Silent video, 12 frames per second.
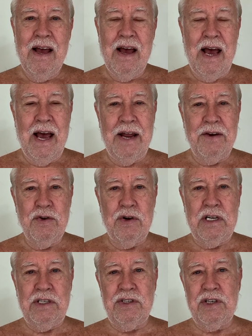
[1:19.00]
And you
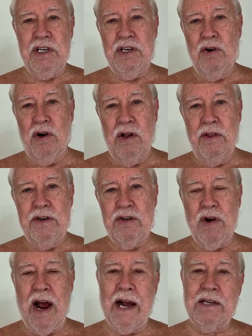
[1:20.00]
can see all the
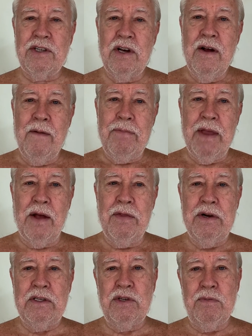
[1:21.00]
tracks. Now
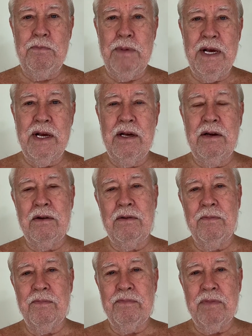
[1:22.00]
there's a big
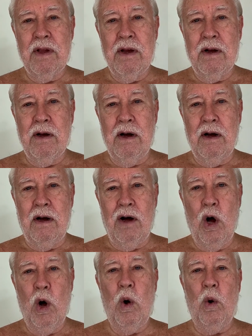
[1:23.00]
uh,
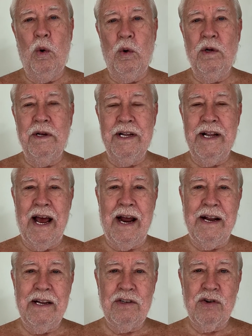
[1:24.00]
hole in
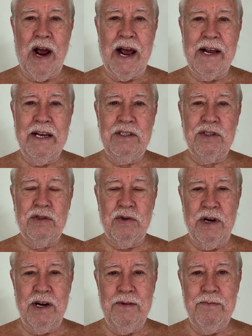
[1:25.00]
that track
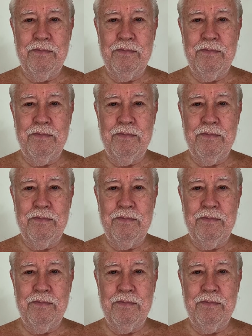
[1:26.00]
history.